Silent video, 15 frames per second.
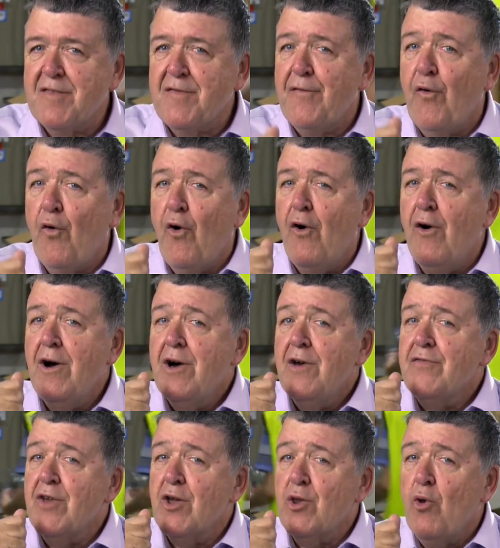4,
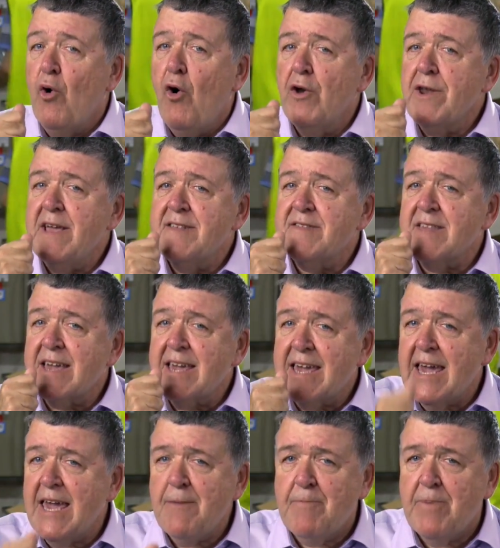the Lord is the
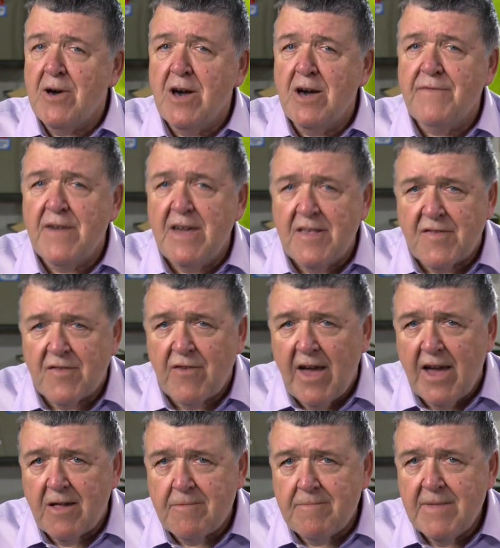keeper of
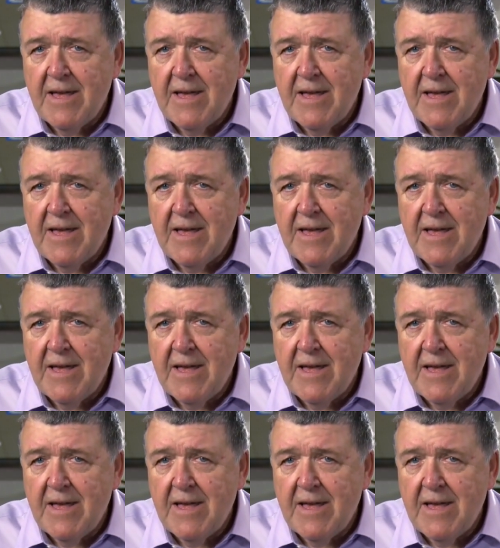Israel.